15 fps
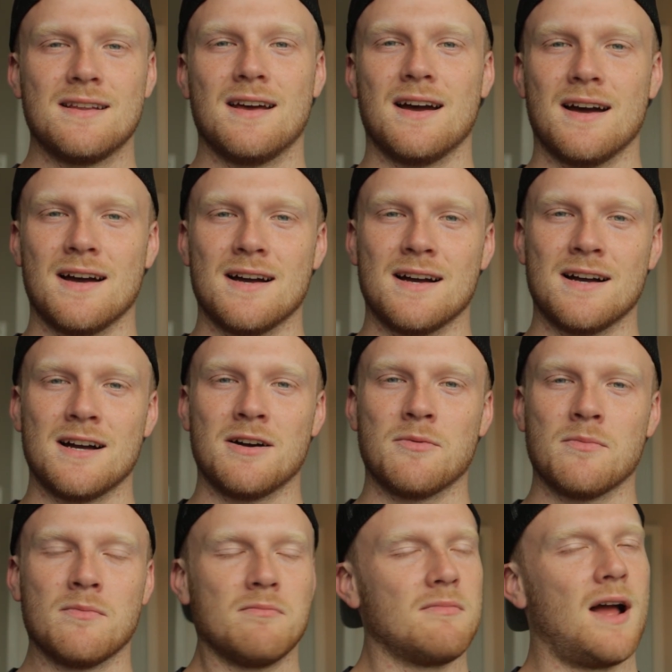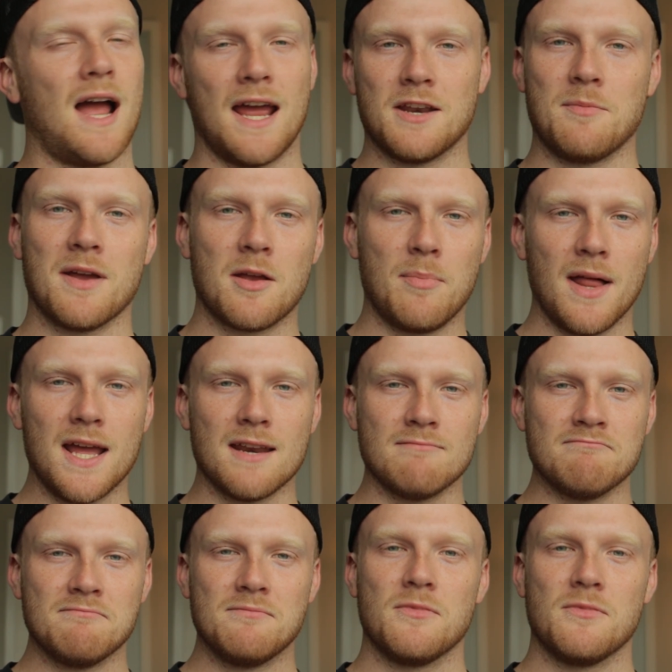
I had to make a plan.